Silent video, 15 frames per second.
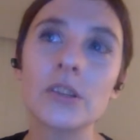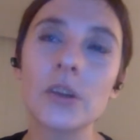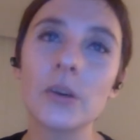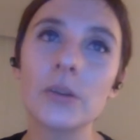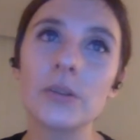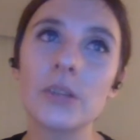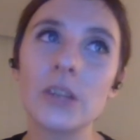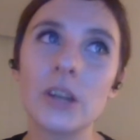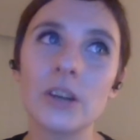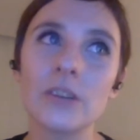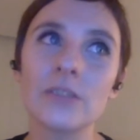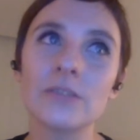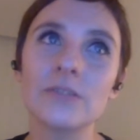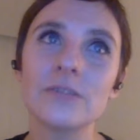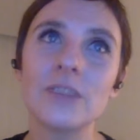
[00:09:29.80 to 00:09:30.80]
So
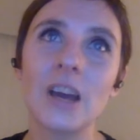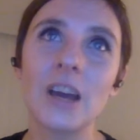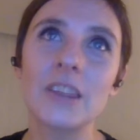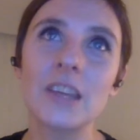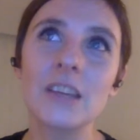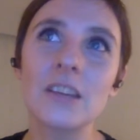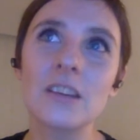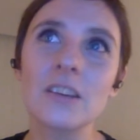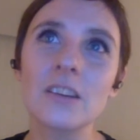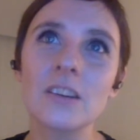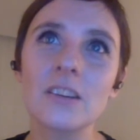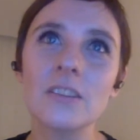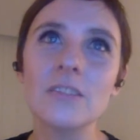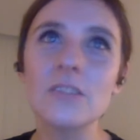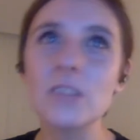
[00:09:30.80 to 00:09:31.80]
I think
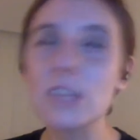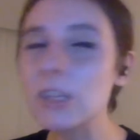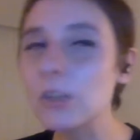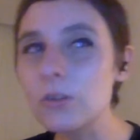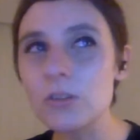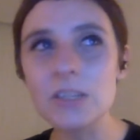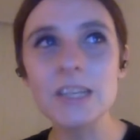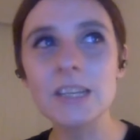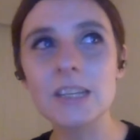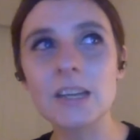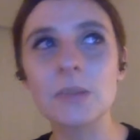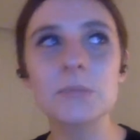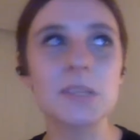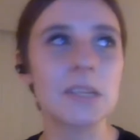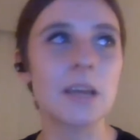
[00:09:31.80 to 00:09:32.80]
usually it
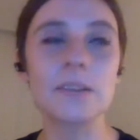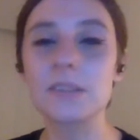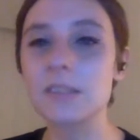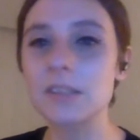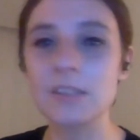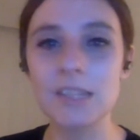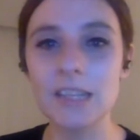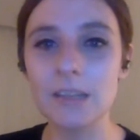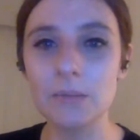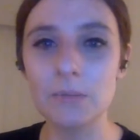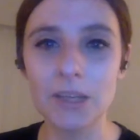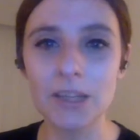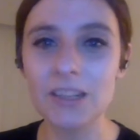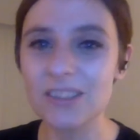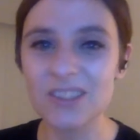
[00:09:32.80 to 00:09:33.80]
comes down to the
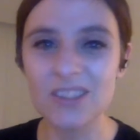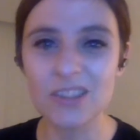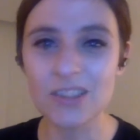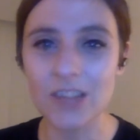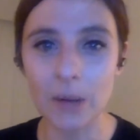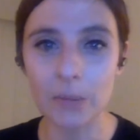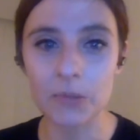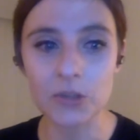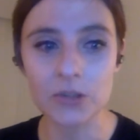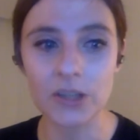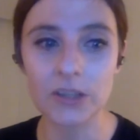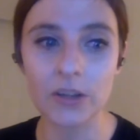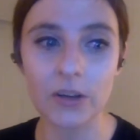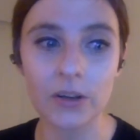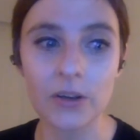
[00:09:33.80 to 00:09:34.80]
team. It is just
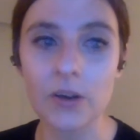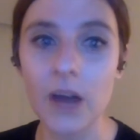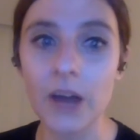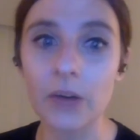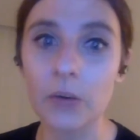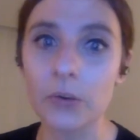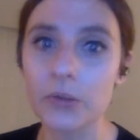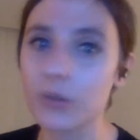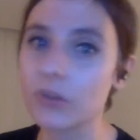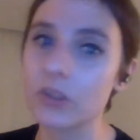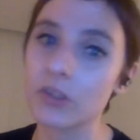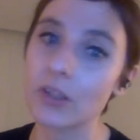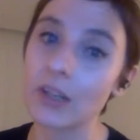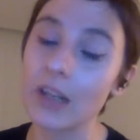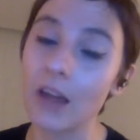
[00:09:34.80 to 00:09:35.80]
chemistry though, and also
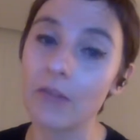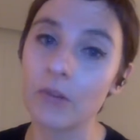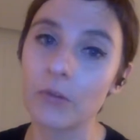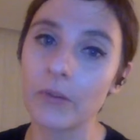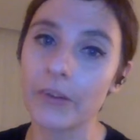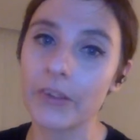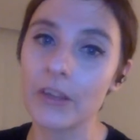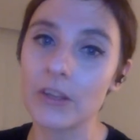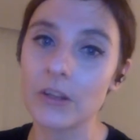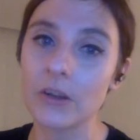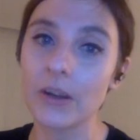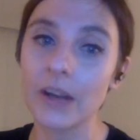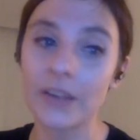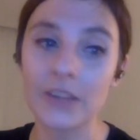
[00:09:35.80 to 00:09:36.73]
just the love of what they're doing.